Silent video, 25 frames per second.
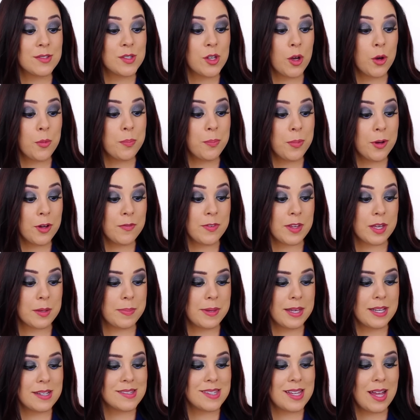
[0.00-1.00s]
So perfect
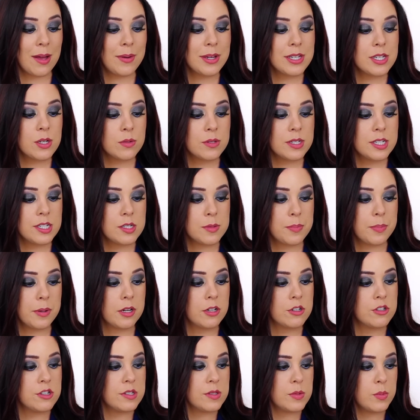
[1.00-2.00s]
because now I don't need to
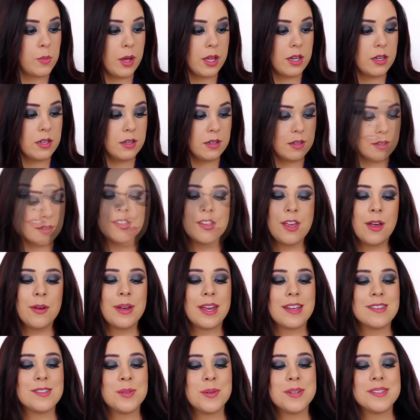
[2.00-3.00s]
purchase one.
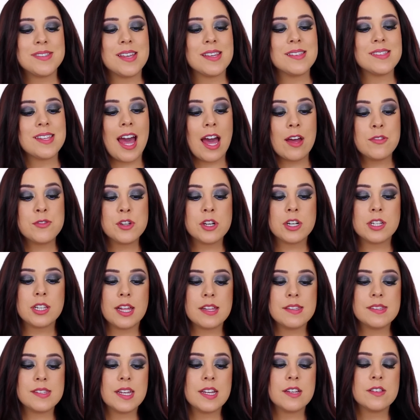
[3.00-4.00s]
Okay, so it says after
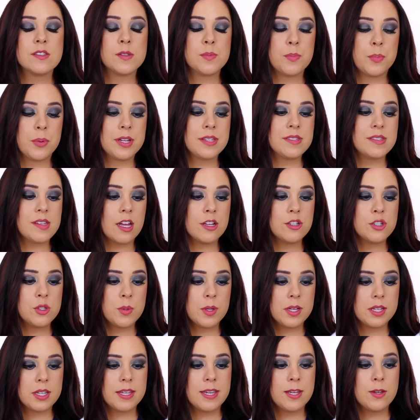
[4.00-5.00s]
cleansing, spritz
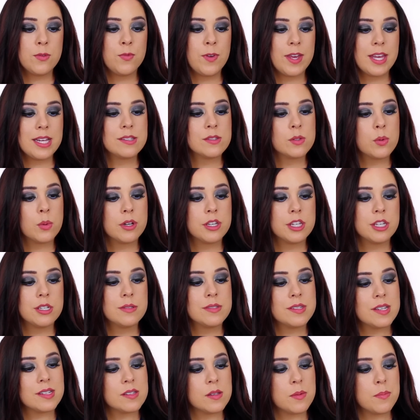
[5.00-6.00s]
onto a clean face or
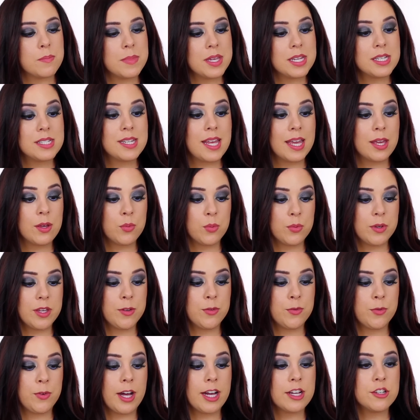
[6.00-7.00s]
use as a midday
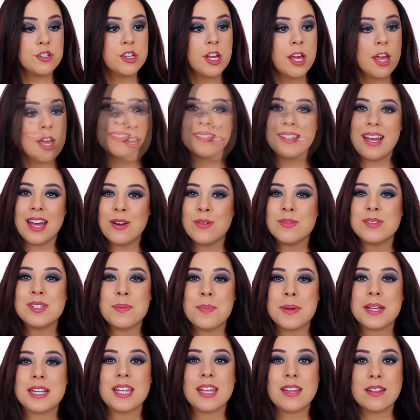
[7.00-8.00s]
refresh. I don't
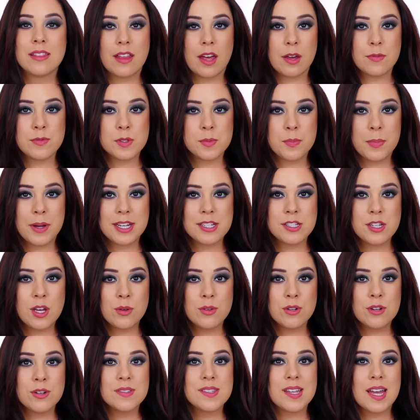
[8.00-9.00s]
typically love spray
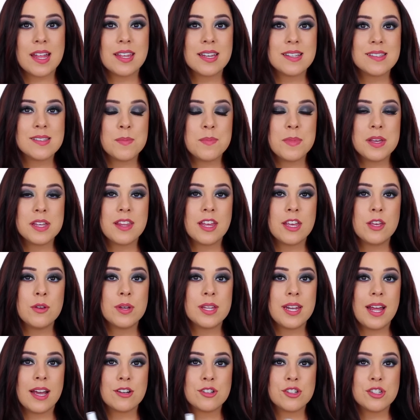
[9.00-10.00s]
toners. I like something that you
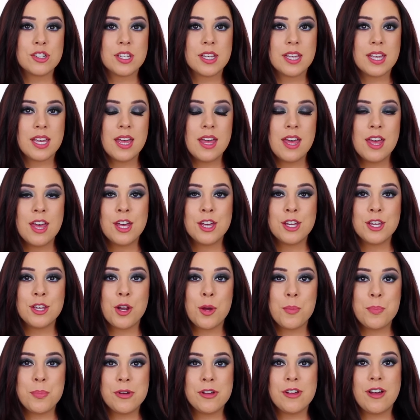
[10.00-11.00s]
can actually, you
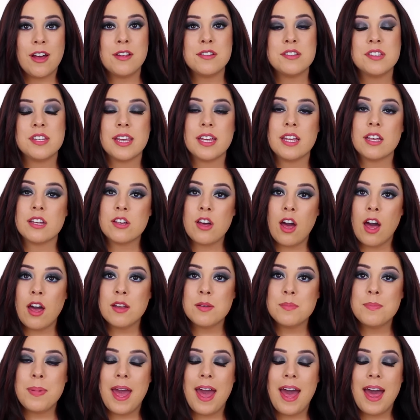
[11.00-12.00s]
know, put onto like a
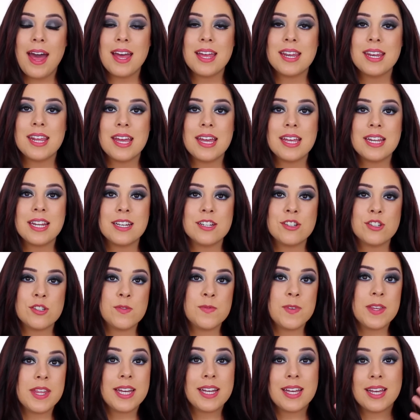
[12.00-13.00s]
cotton pad and I
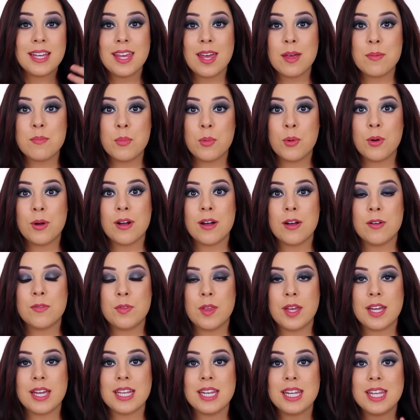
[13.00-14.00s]
just feel like I get more of
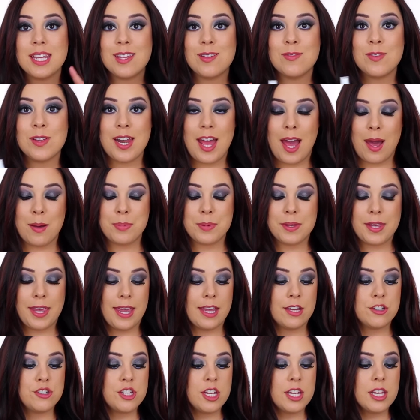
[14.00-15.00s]
like an even
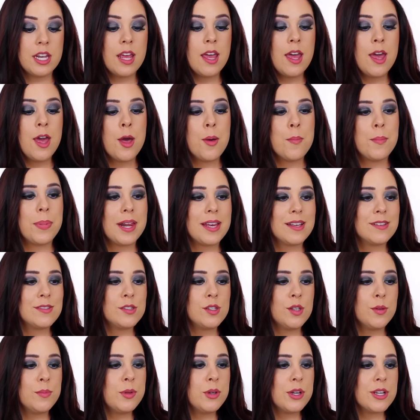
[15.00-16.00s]
application, but I
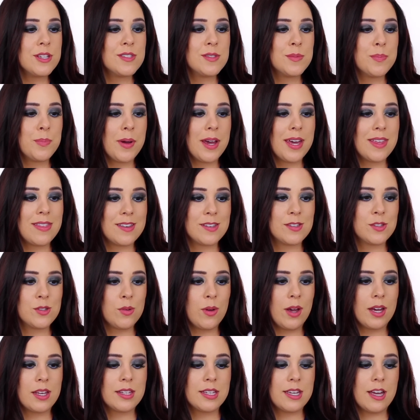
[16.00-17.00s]
assume you can spray this
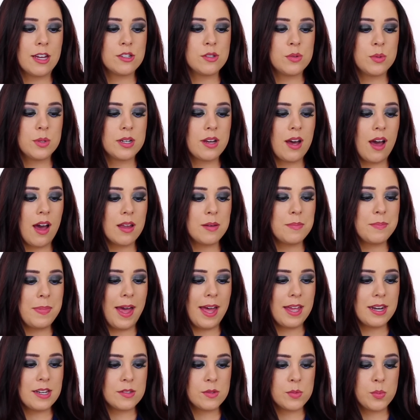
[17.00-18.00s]
directly onto a cotton
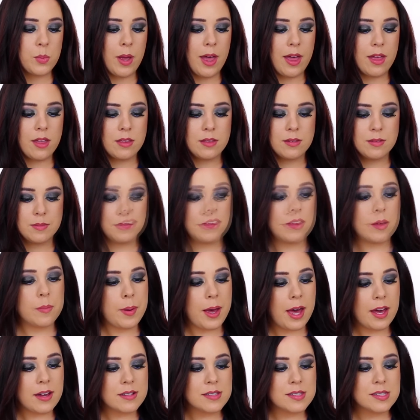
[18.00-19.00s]
pad as well. The
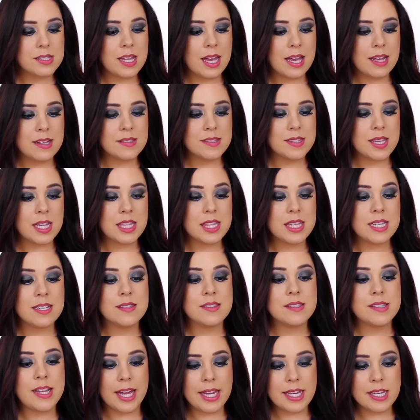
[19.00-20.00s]
box says that
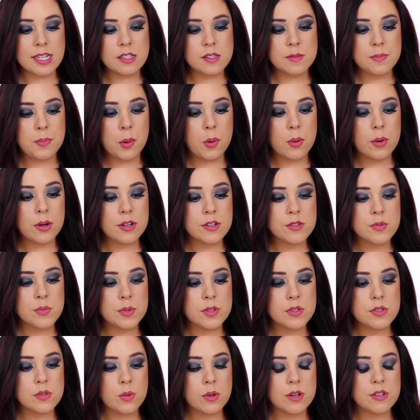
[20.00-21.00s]
this tightens pores,
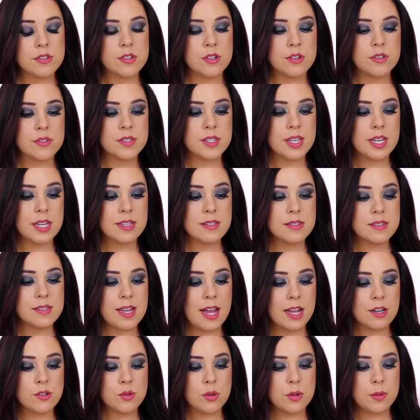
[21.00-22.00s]
restores your skin's
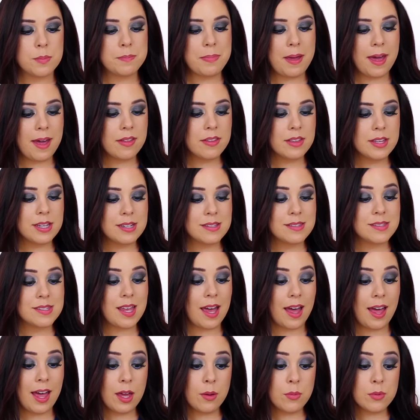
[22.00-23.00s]
natural balance.
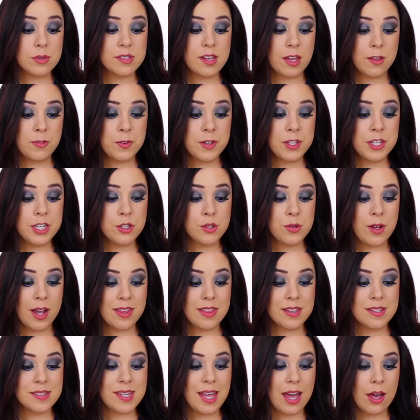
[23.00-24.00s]
I will definitely try
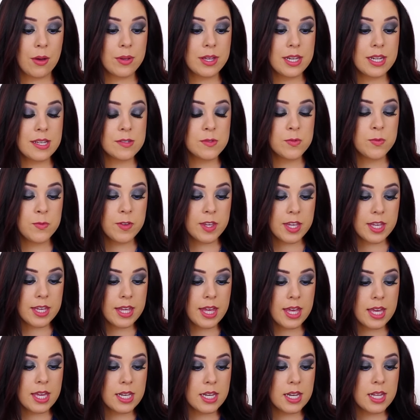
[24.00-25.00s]
this out. It is
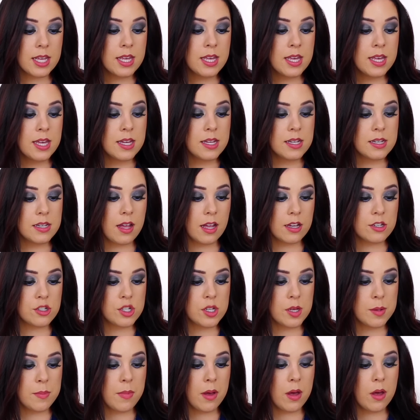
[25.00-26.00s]
vegan,
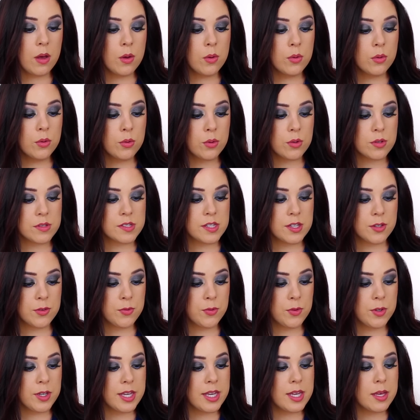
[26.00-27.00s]
non-GMO,
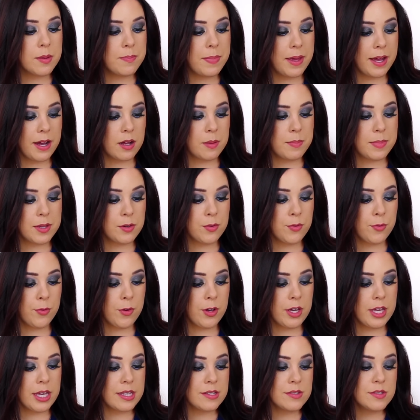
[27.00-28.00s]
cruelty-free,
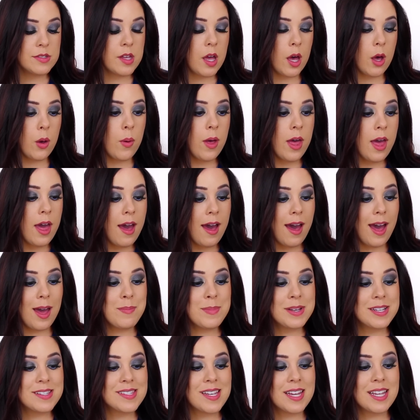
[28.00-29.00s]
paraben-free. So
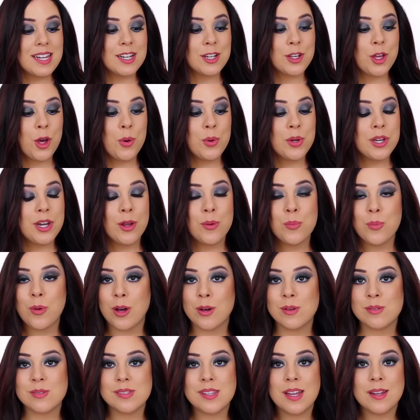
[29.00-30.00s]
I'm excited. Coconut
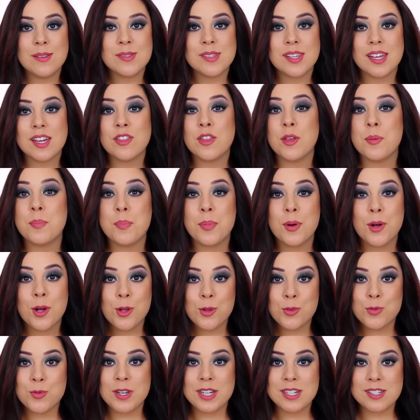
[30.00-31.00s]
rose sounds like the
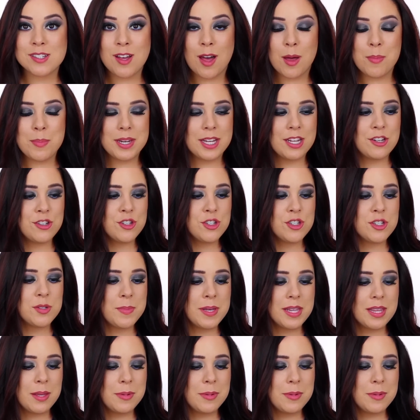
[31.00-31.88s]
perfect combination to me.